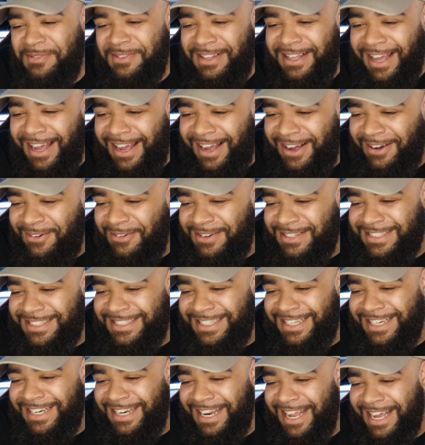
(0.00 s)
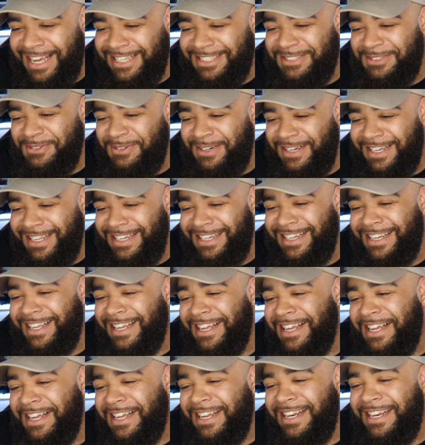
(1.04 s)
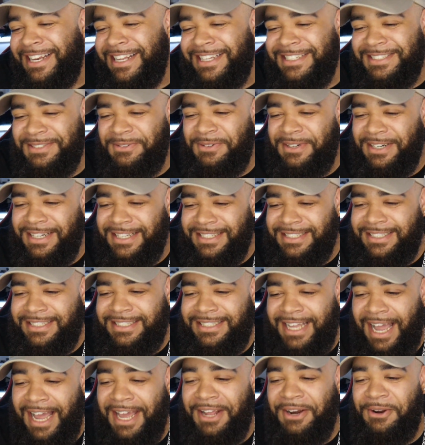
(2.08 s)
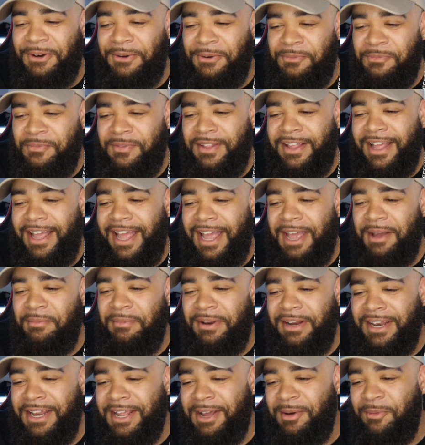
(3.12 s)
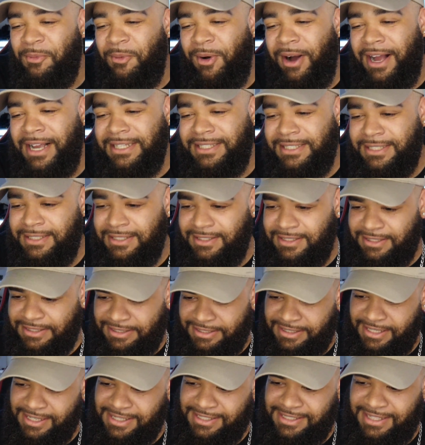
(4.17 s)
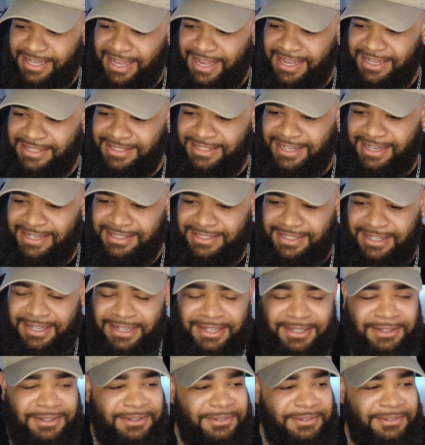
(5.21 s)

What's the next one? This one is titled Eminem watching 6ix9ine Zaza.